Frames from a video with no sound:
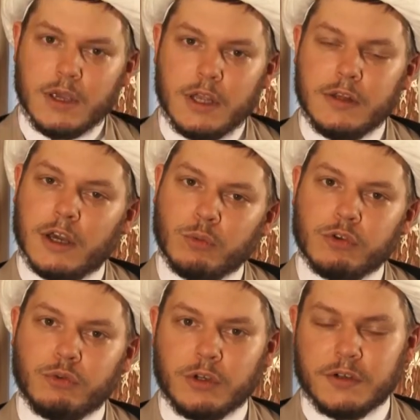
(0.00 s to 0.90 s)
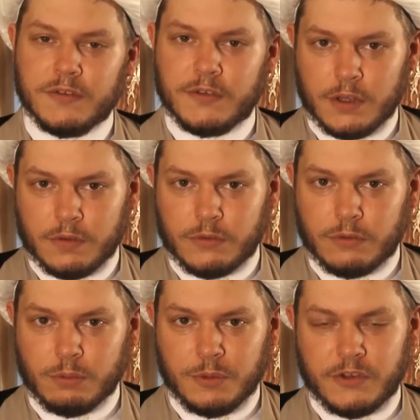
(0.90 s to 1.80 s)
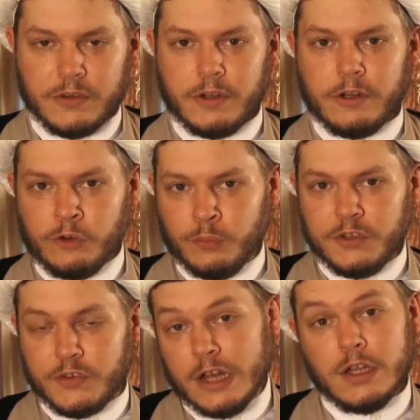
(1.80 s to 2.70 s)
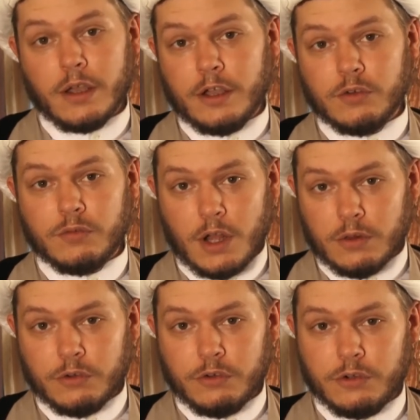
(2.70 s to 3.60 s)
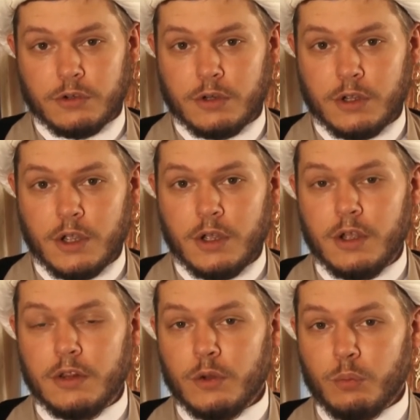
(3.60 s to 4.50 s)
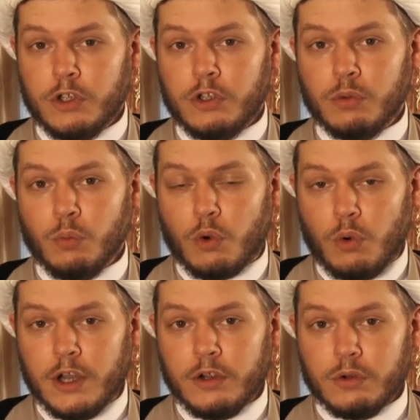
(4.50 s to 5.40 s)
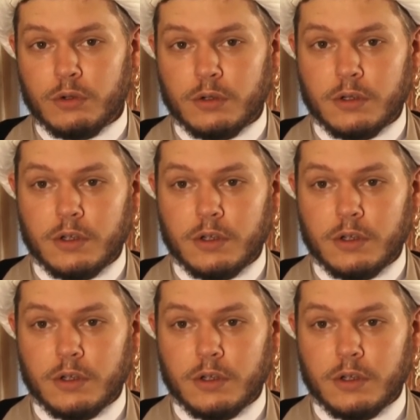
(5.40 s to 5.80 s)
In the unrestricted sense, we say that ilm is any kind of knowledge that we require